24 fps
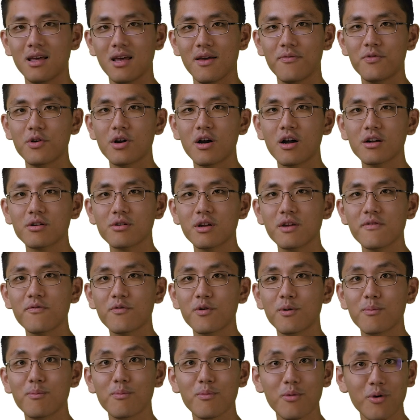If you're hungry
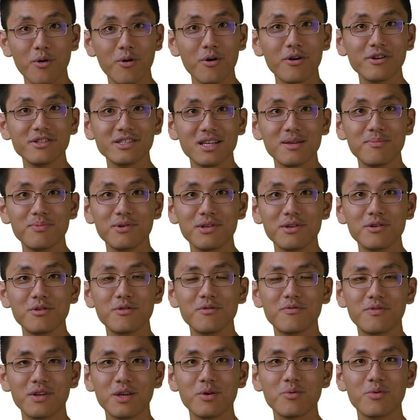for more
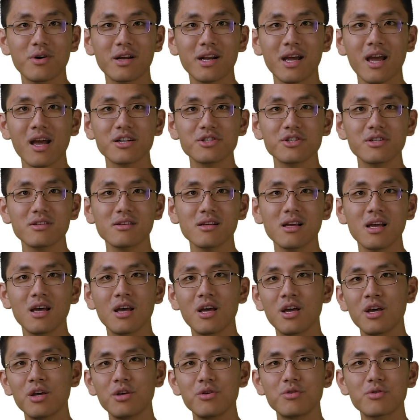TPU v1 action,
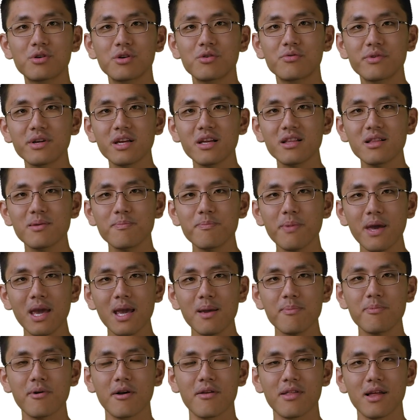you can read the
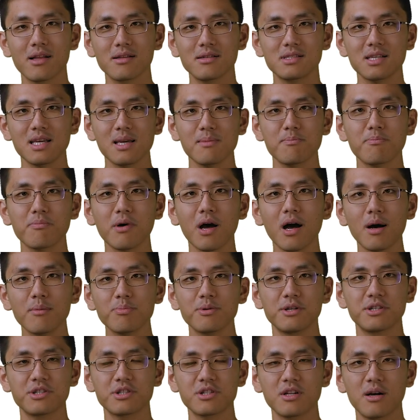paper that the team
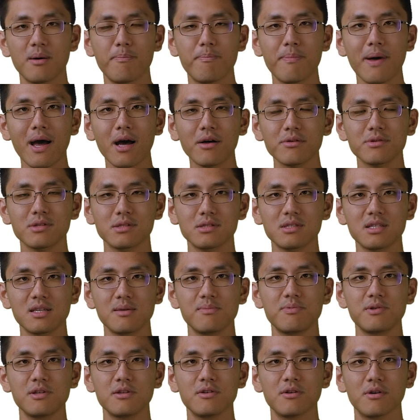published about the
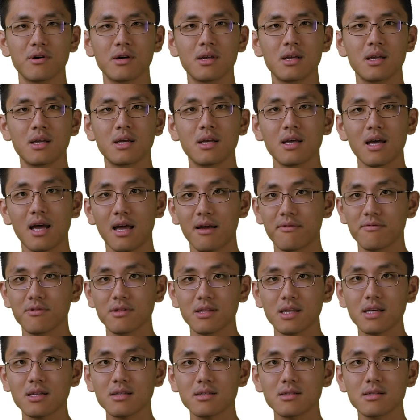TPU. I've
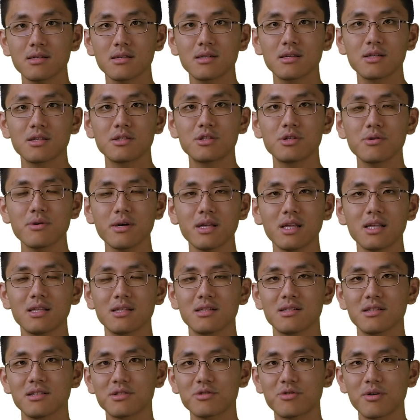linked to it in
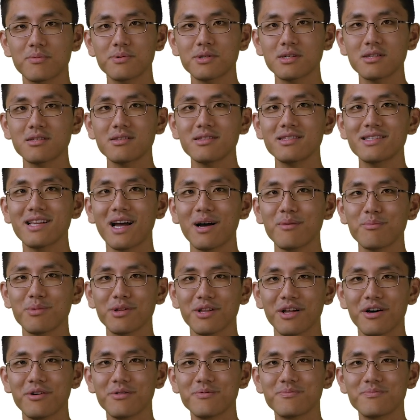the description down
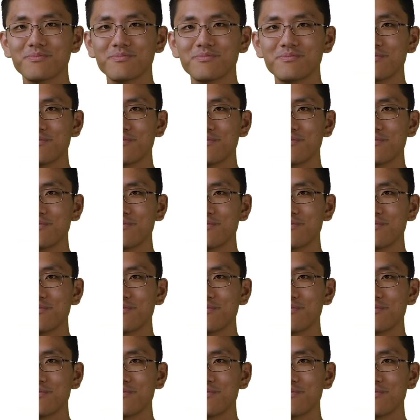below.